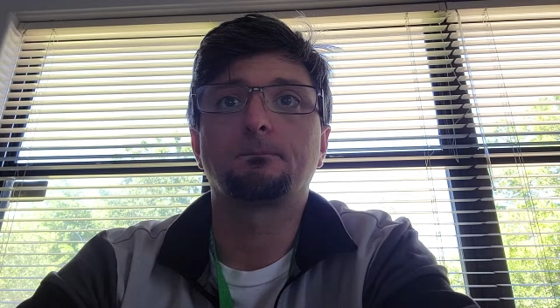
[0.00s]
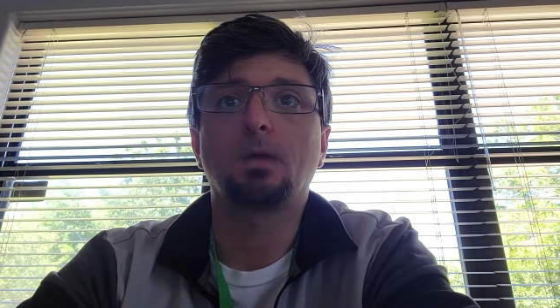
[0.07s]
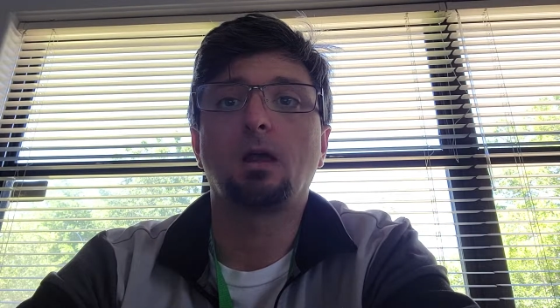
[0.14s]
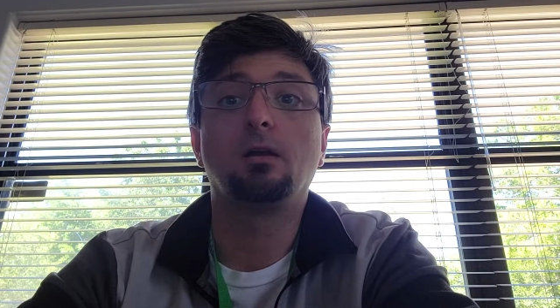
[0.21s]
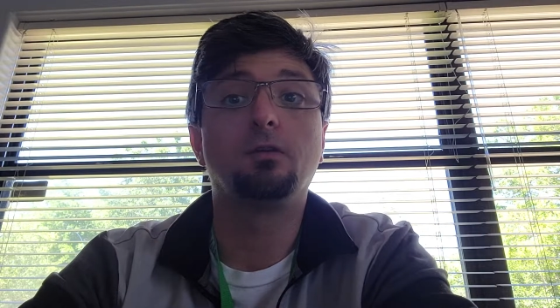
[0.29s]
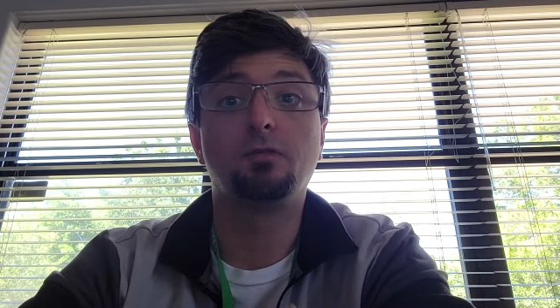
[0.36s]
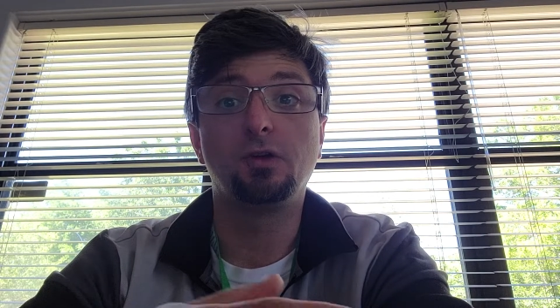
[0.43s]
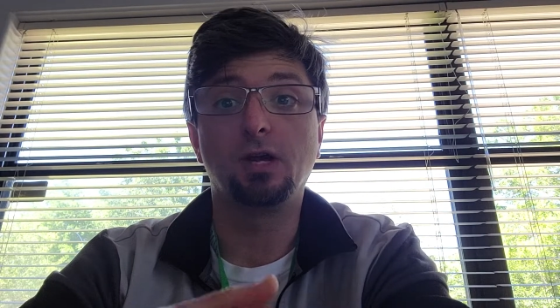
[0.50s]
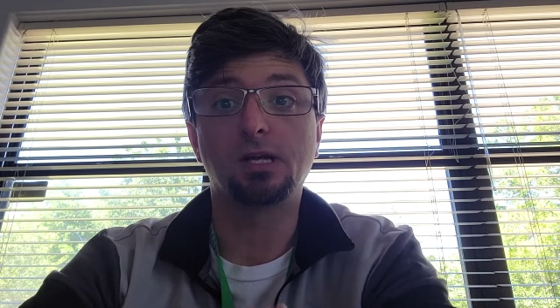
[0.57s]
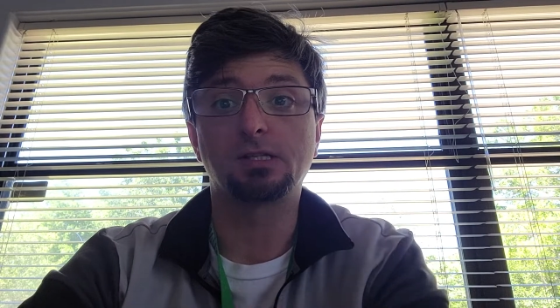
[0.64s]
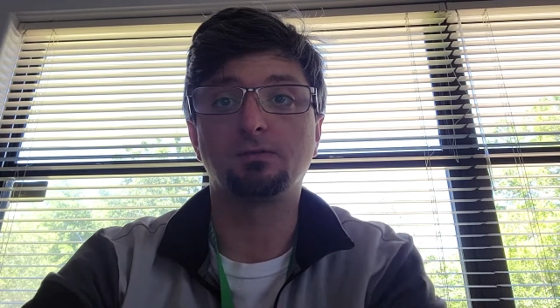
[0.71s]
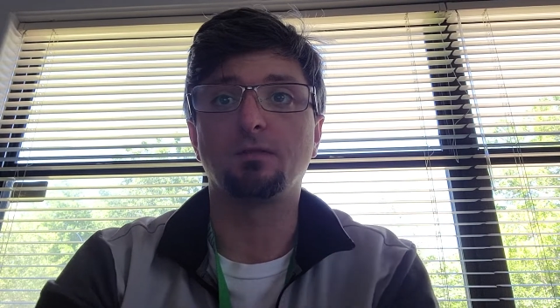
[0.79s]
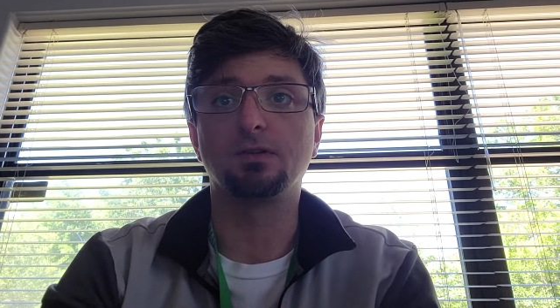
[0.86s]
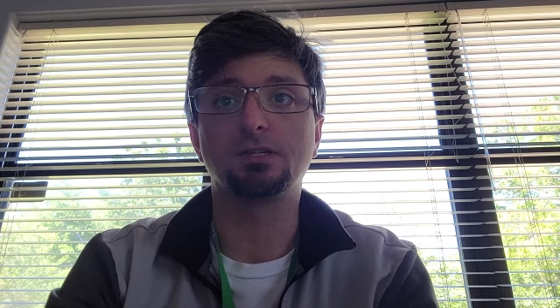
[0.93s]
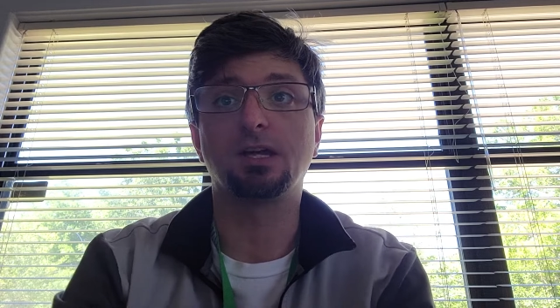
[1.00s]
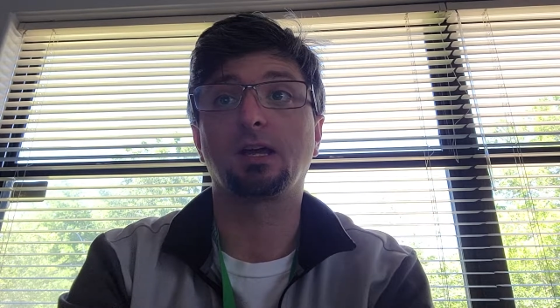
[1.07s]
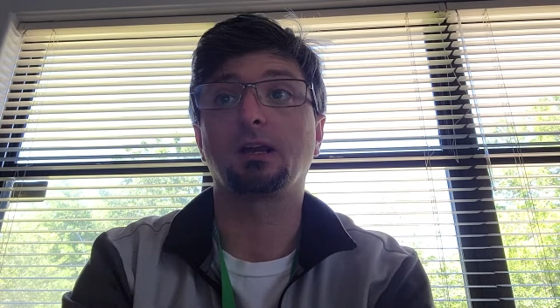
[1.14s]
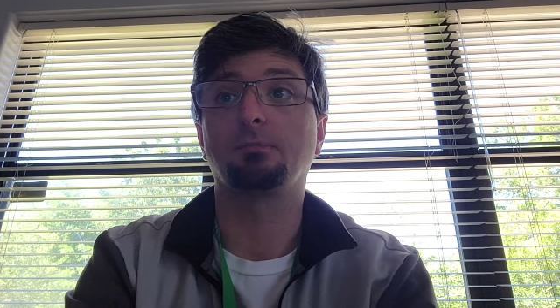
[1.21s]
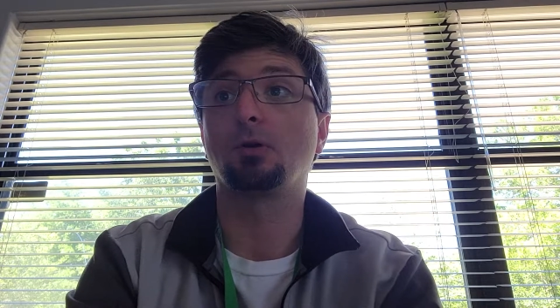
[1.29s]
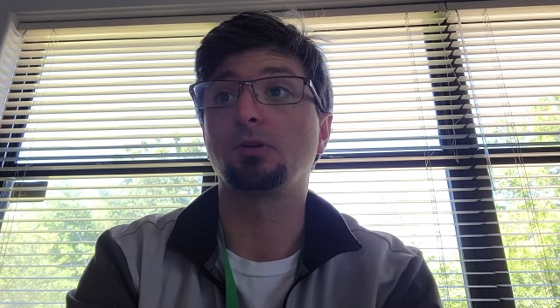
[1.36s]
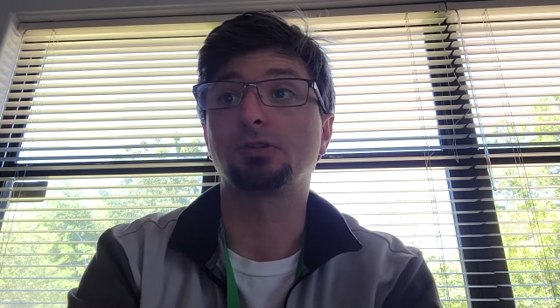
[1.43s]
I don't know if you guys have ever
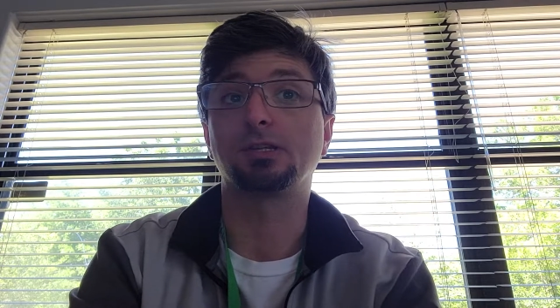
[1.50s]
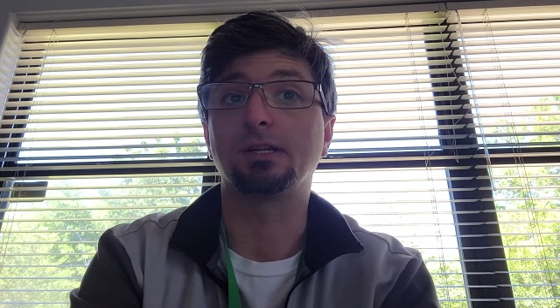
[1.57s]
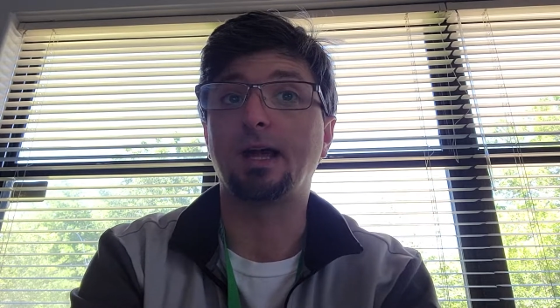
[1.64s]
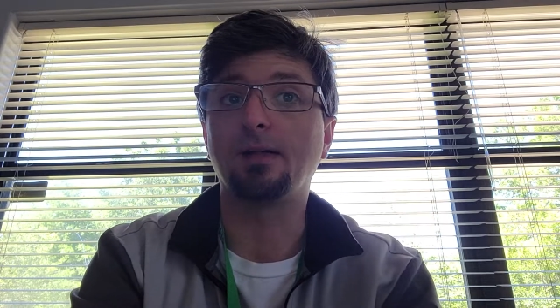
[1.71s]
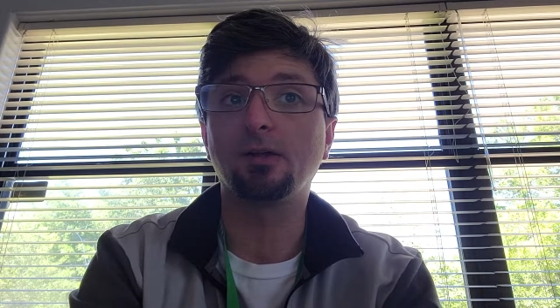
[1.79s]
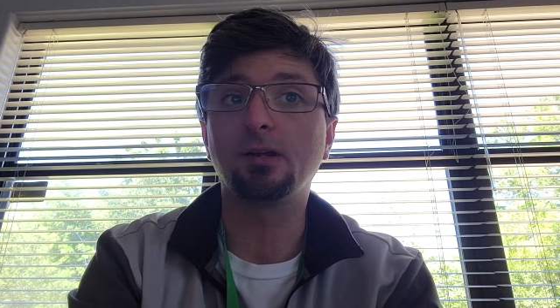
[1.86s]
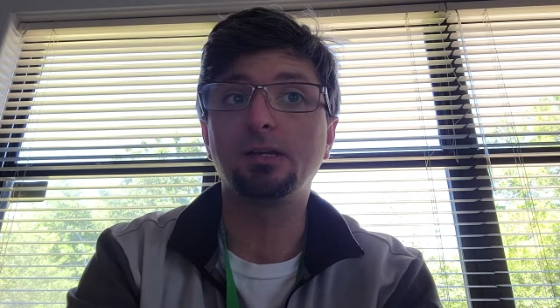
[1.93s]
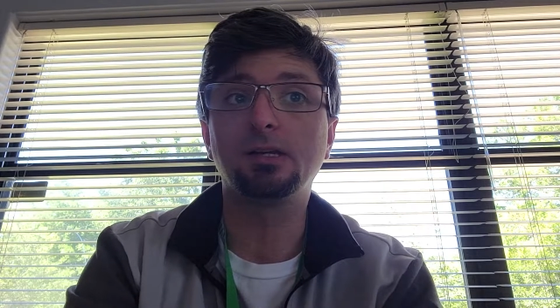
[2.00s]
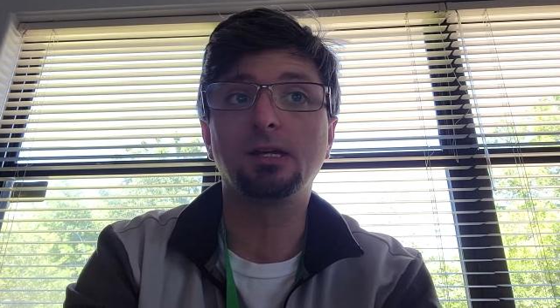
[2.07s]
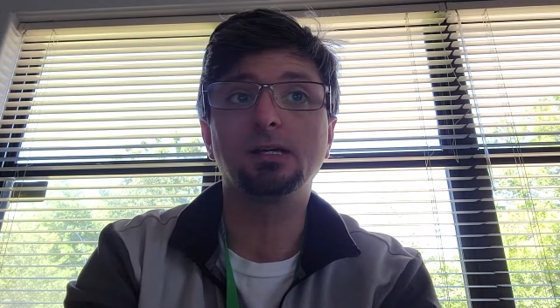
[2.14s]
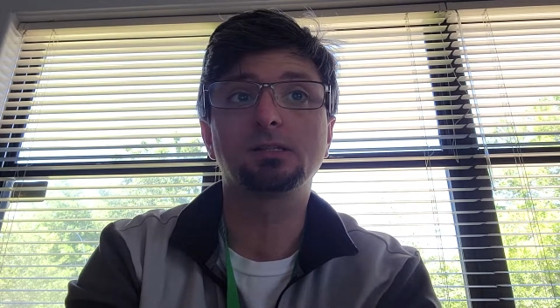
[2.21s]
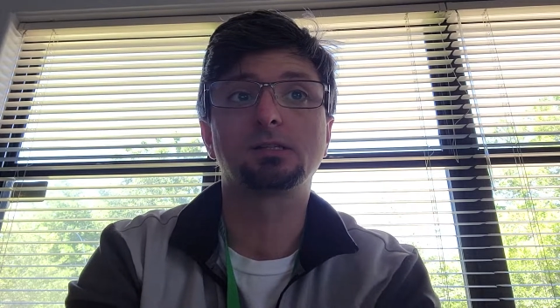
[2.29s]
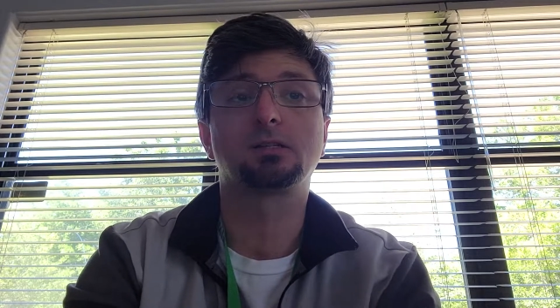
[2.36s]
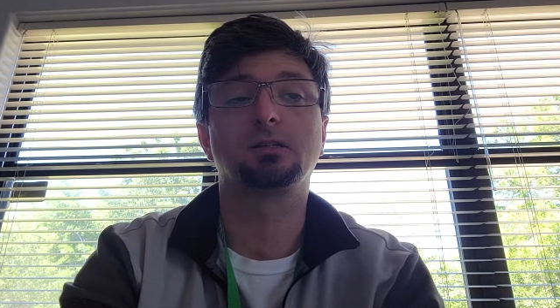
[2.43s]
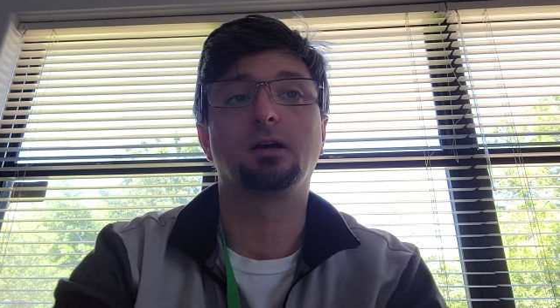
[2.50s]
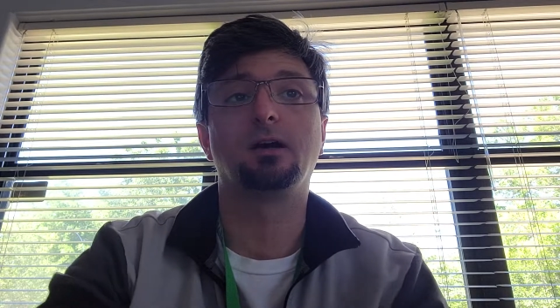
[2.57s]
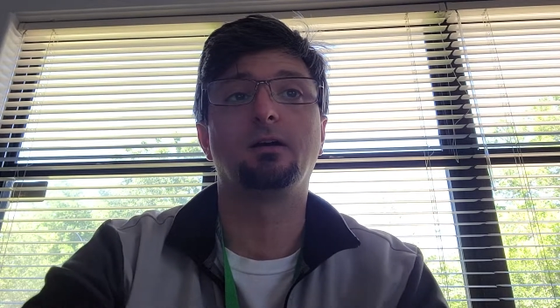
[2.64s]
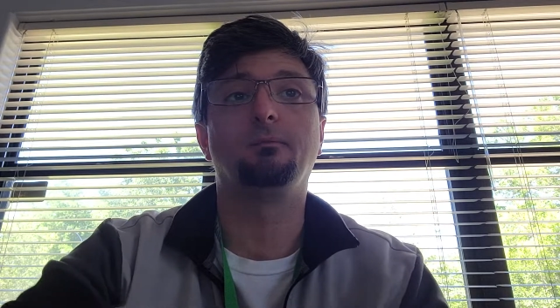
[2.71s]
taken a personality test.